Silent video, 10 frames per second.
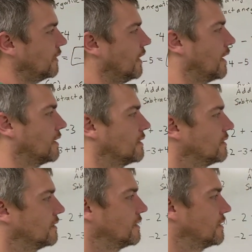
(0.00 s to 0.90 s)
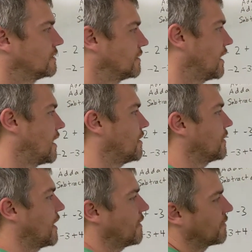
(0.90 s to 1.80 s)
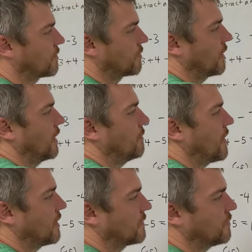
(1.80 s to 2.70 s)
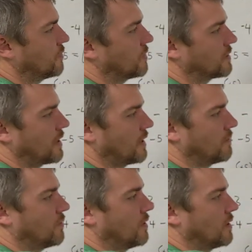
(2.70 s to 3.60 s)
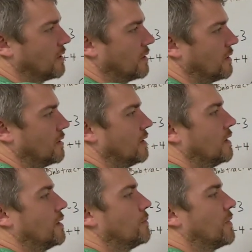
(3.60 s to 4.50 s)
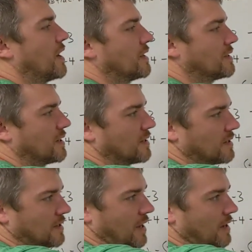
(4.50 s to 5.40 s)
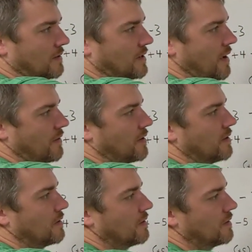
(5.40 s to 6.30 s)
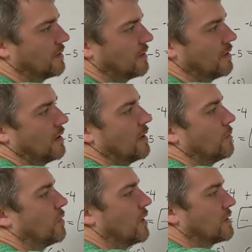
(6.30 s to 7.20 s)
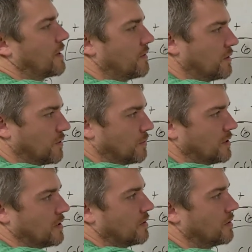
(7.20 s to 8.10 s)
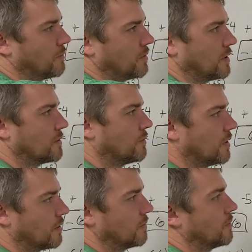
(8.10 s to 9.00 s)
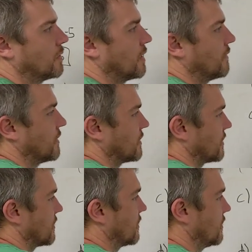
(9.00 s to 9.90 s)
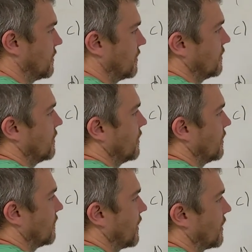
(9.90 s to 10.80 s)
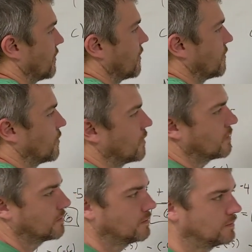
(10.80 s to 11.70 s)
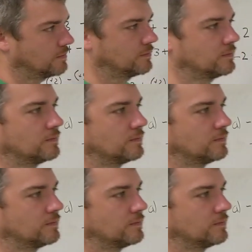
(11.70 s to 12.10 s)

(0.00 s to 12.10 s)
Yeah. So now we have 3 minus 4 is negative 1. Minus 6 is negative 7. Plus 7 should be 0, and then plus 1 would give us value of 1.